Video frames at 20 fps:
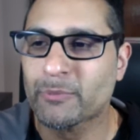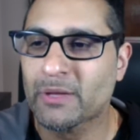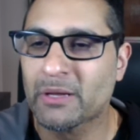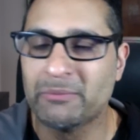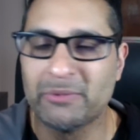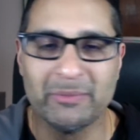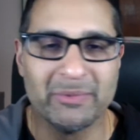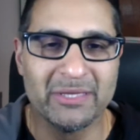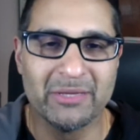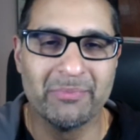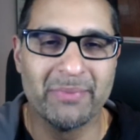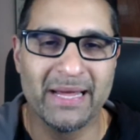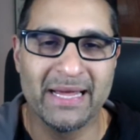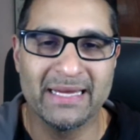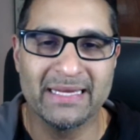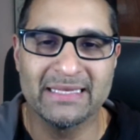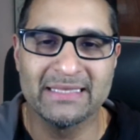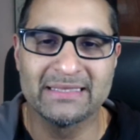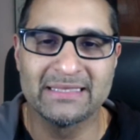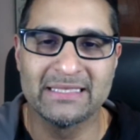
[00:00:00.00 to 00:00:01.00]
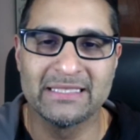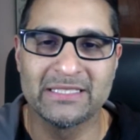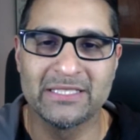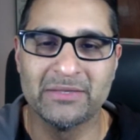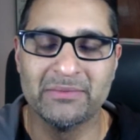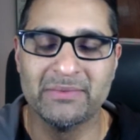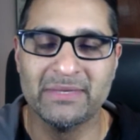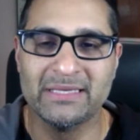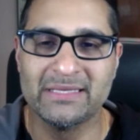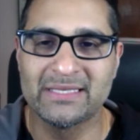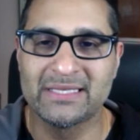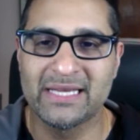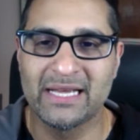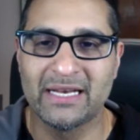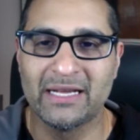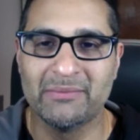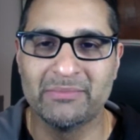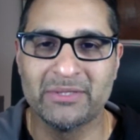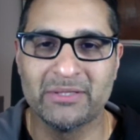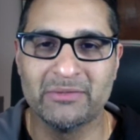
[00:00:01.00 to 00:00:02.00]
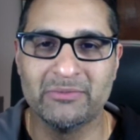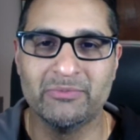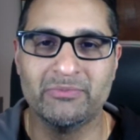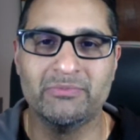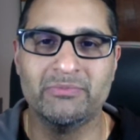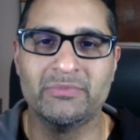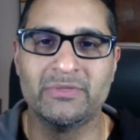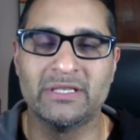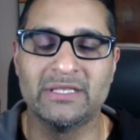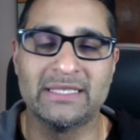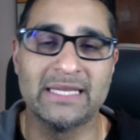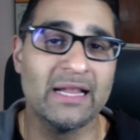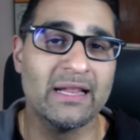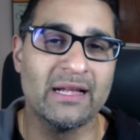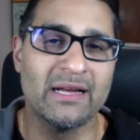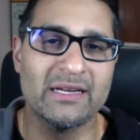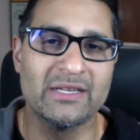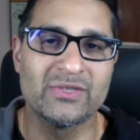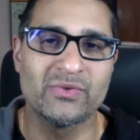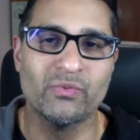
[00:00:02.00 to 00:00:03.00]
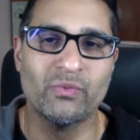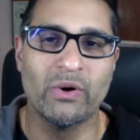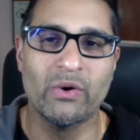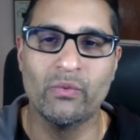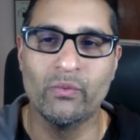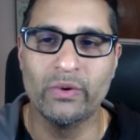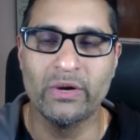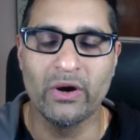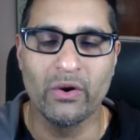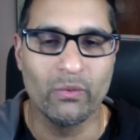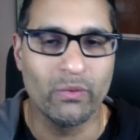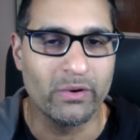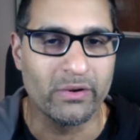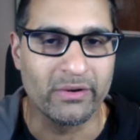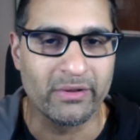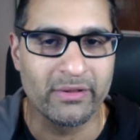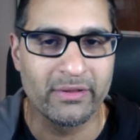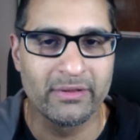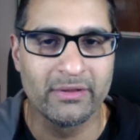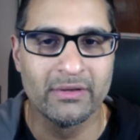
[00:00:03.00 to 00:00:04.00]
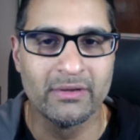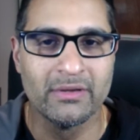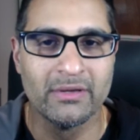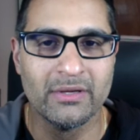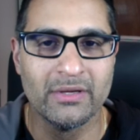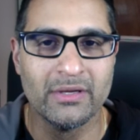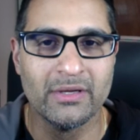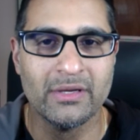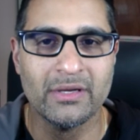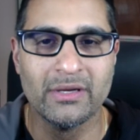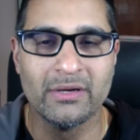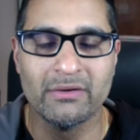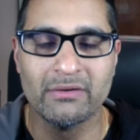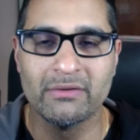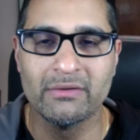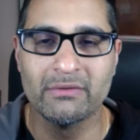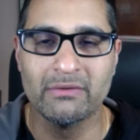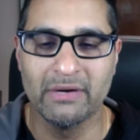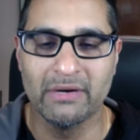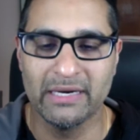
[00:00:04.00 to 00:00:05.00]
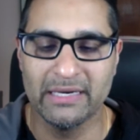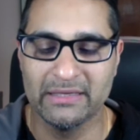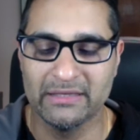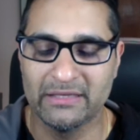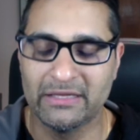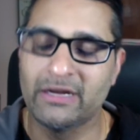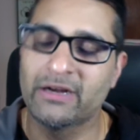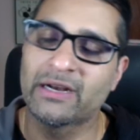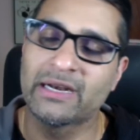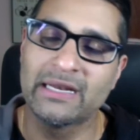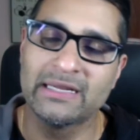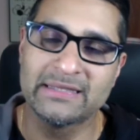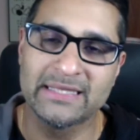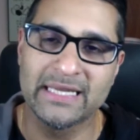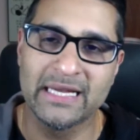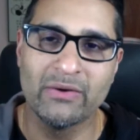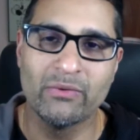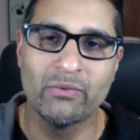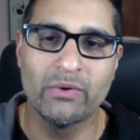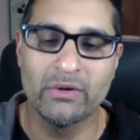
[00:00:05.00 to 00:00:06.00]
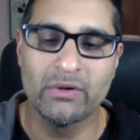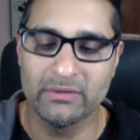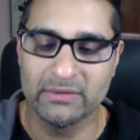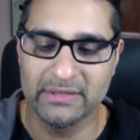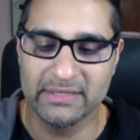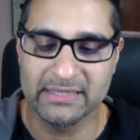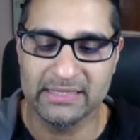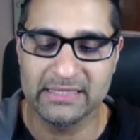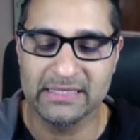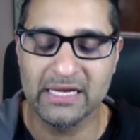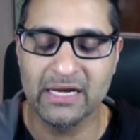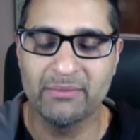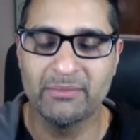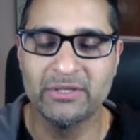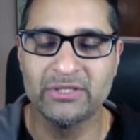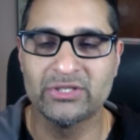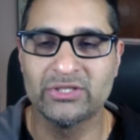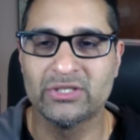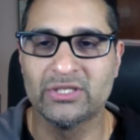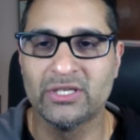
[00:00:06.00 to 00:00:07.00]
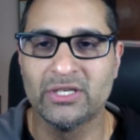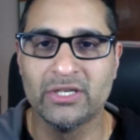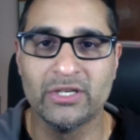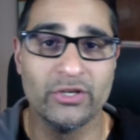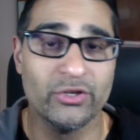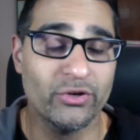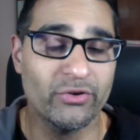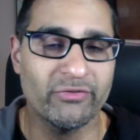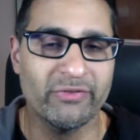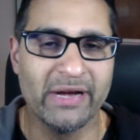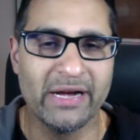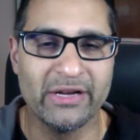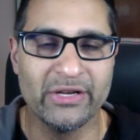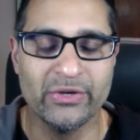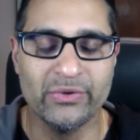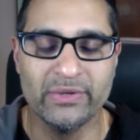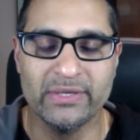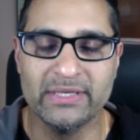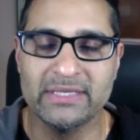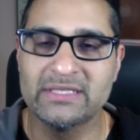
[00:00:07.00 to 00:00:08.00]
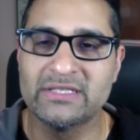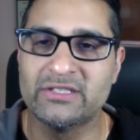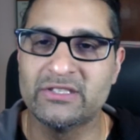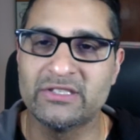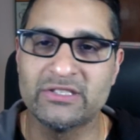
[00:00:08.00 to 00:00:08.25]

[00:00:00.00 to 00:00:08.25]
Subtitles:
But the banking system is set up to tell us what we are worth. Right? They're going to say, well, this is how much your value is.